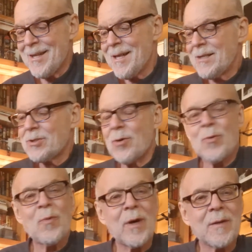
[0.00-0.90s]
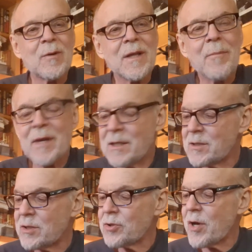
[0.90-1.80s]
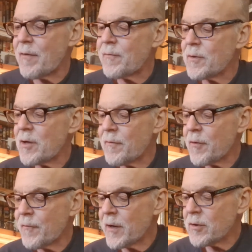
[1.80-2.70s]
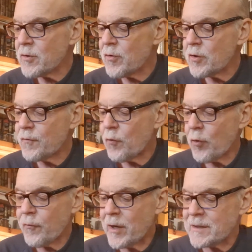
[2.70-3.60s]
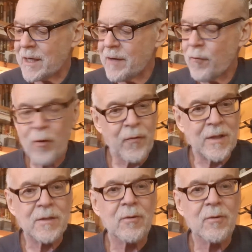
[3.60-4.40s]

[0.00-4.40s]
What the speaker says: So what that means is you have your fingers across 4 frets, any 4 frets.